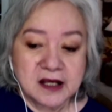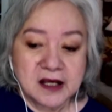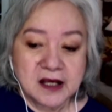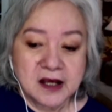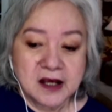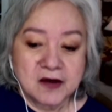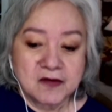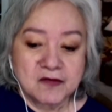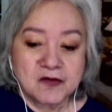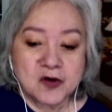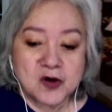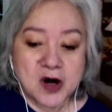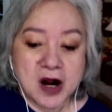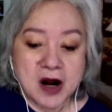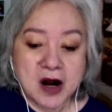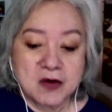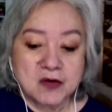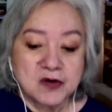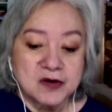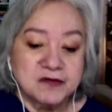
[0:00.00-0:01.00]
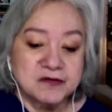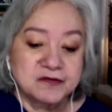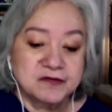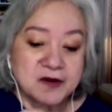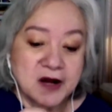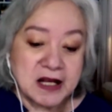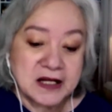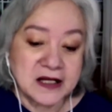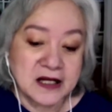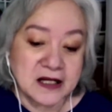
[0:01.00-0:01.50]
for our
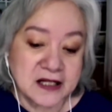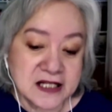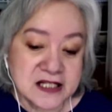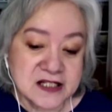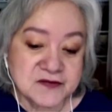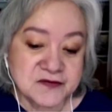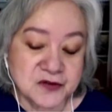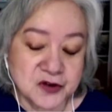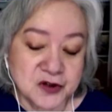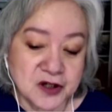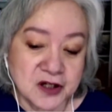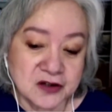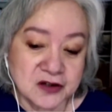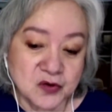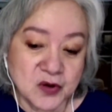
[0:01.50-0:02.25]
finalists for the